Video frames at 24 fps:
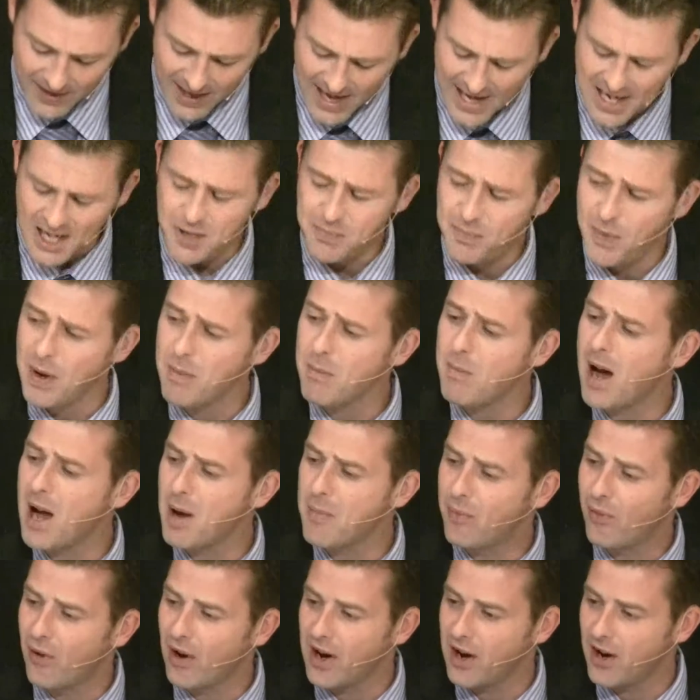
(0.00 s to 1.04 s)
And it's been
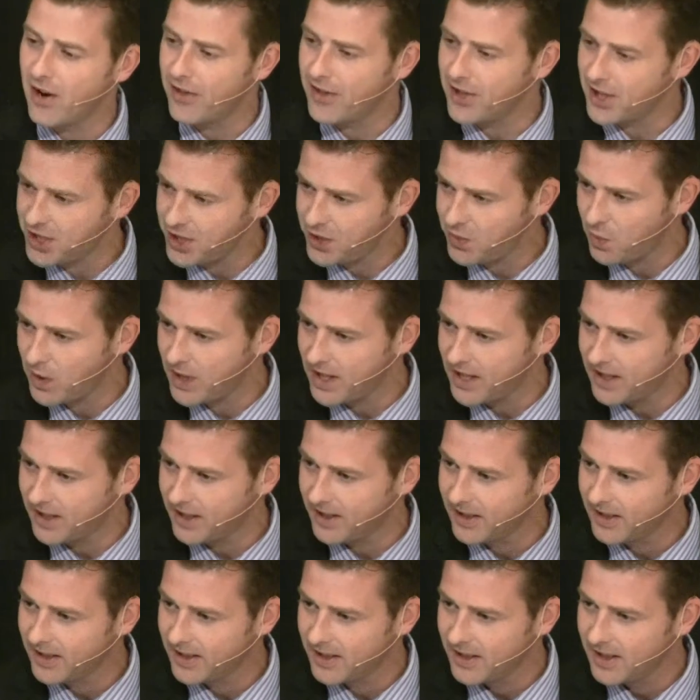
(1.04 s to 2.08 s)
my prayer this week
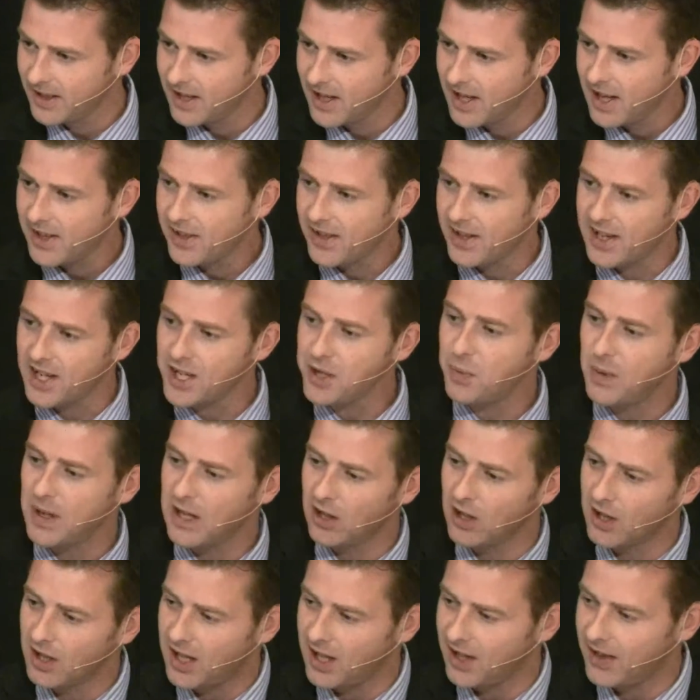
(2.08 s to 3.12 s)
that as we
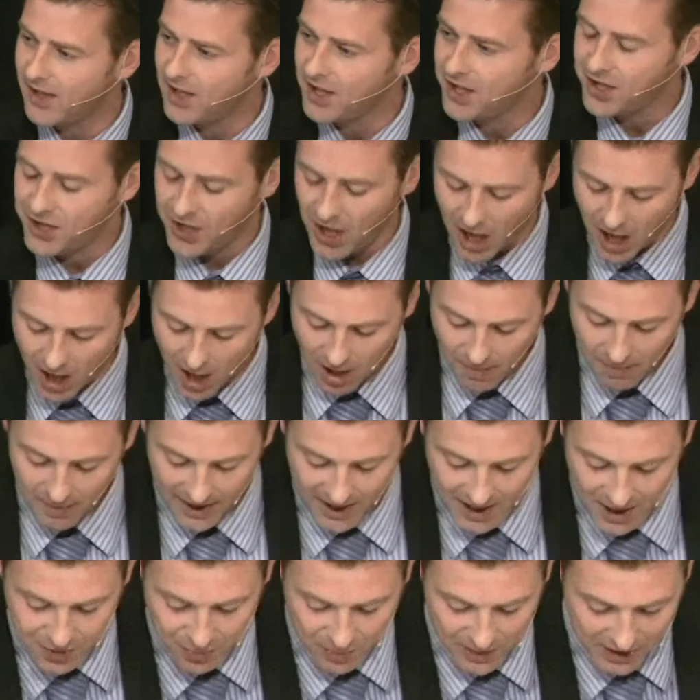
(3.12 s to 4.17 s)
look at this psalm and
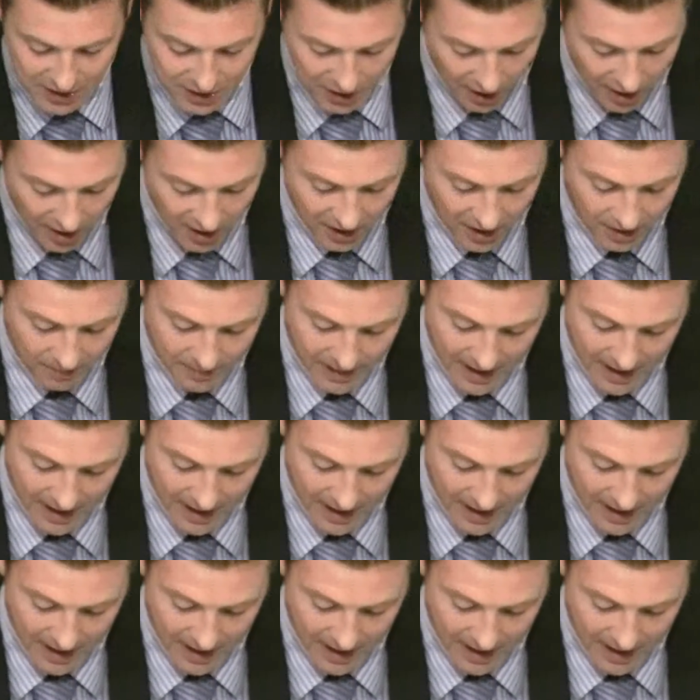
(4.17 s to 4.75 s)
as we talk